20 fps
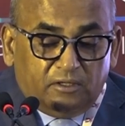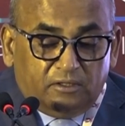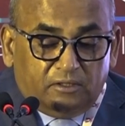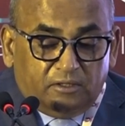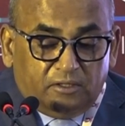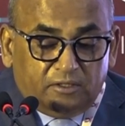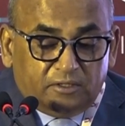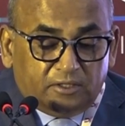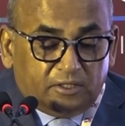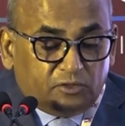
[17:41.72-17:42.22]

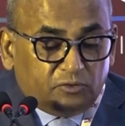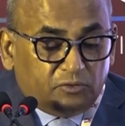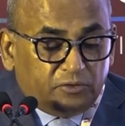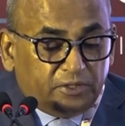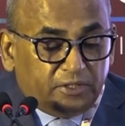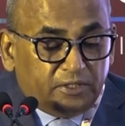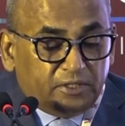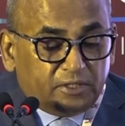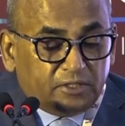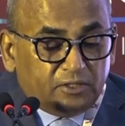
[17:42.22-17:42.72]
either to
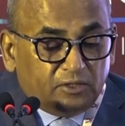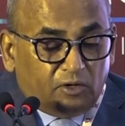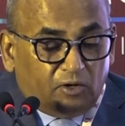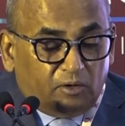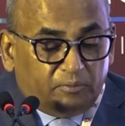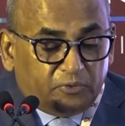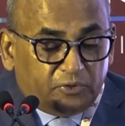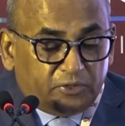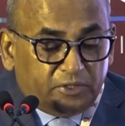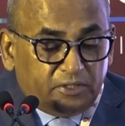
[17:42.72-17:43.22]
hear the
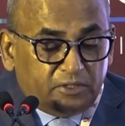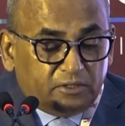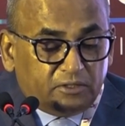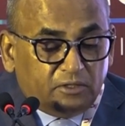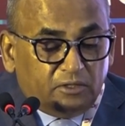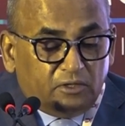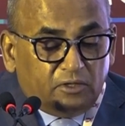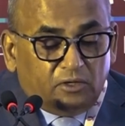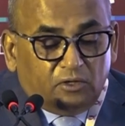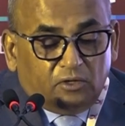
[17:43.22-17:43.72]
opponent
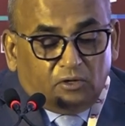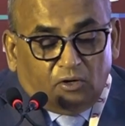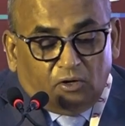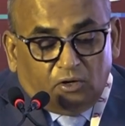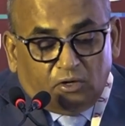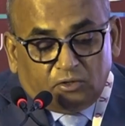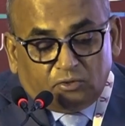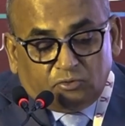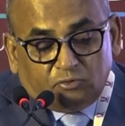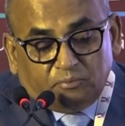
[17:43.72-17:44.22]

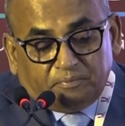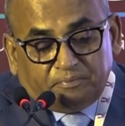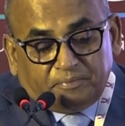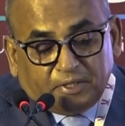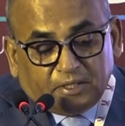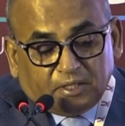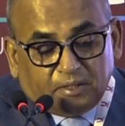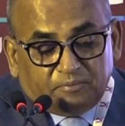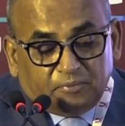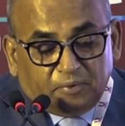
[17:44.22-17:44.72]
or to
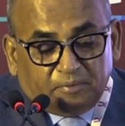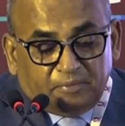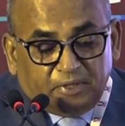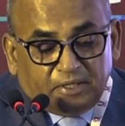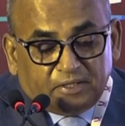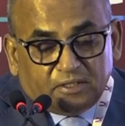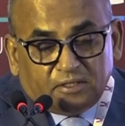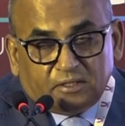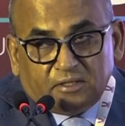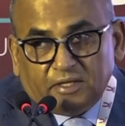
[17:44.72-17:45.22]
pick up the
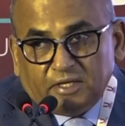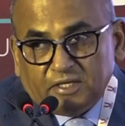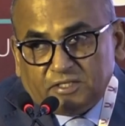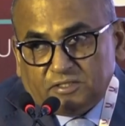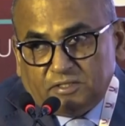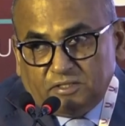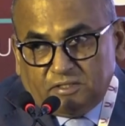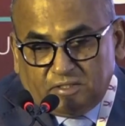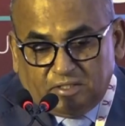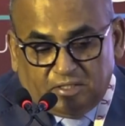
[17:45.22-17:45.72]
matter
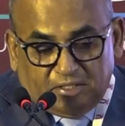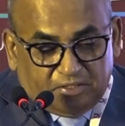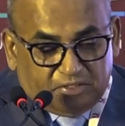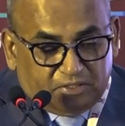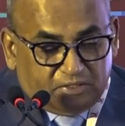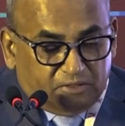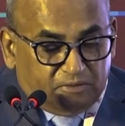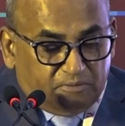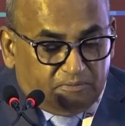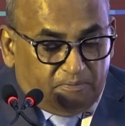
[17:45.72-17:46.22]
next in the
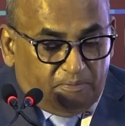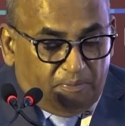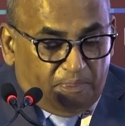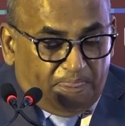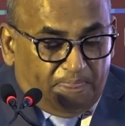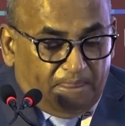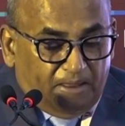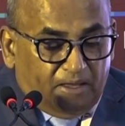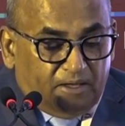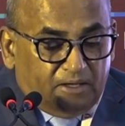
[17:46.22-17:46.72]
list.
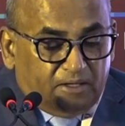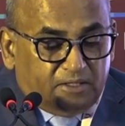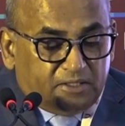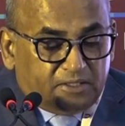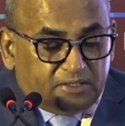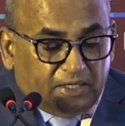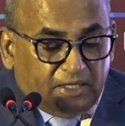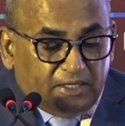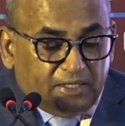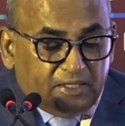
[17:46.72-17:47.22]

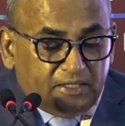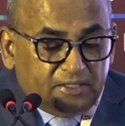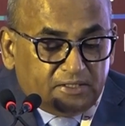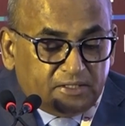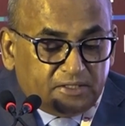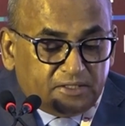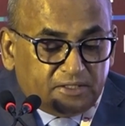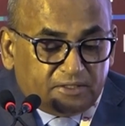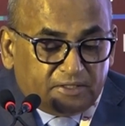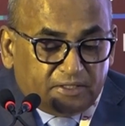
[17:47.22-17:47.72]
Silence
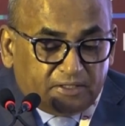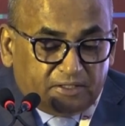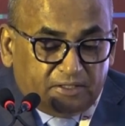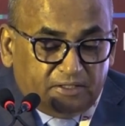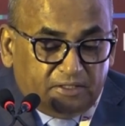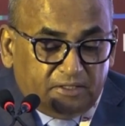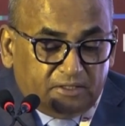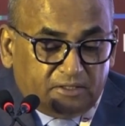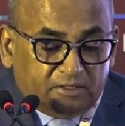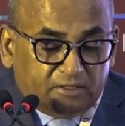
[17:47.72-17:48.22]
as a
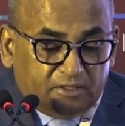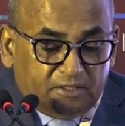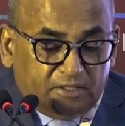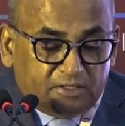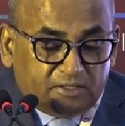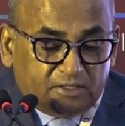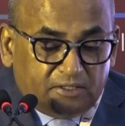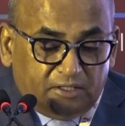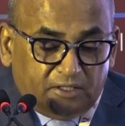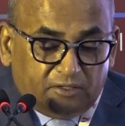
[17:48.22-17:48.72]
technique
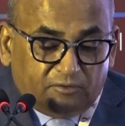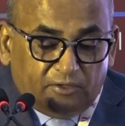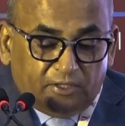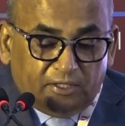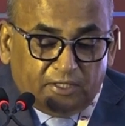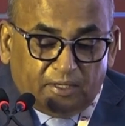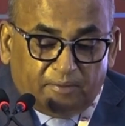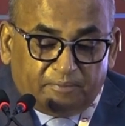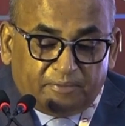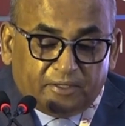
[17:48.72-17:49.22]
is
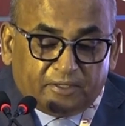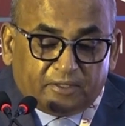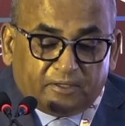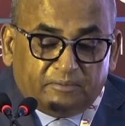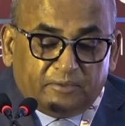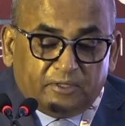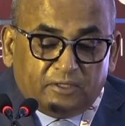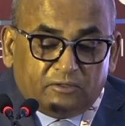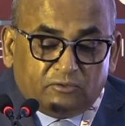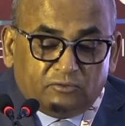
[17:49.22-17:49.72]
equally
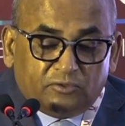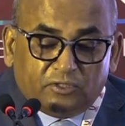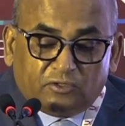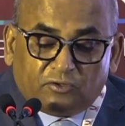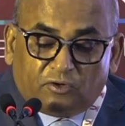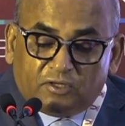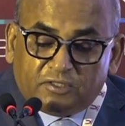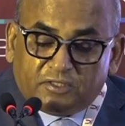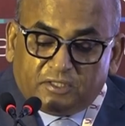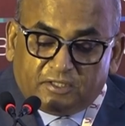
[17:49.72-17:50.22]
applicable to the
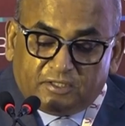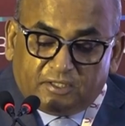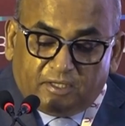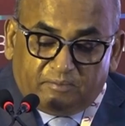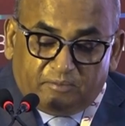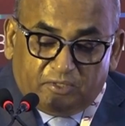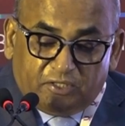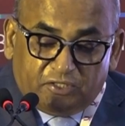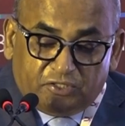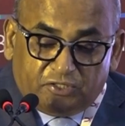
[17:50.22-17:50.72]

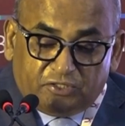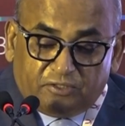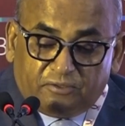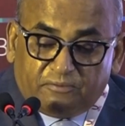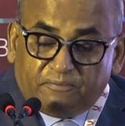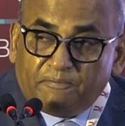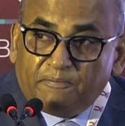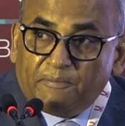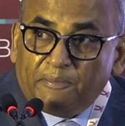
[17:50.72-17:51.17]
cross-examination.